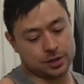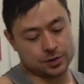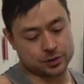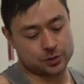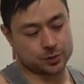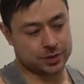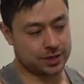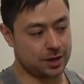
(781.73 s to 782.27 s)

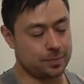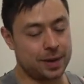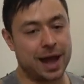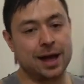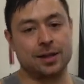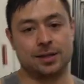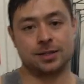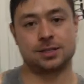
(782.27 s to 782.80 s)
there's really a
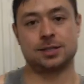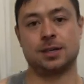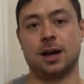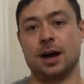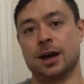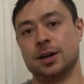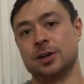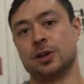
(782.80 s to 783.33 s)
balance.
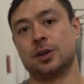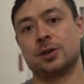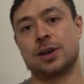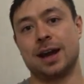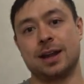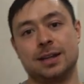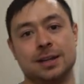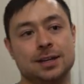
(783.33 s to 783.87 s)
Uh, you, you
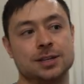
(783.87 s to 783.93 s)
kind of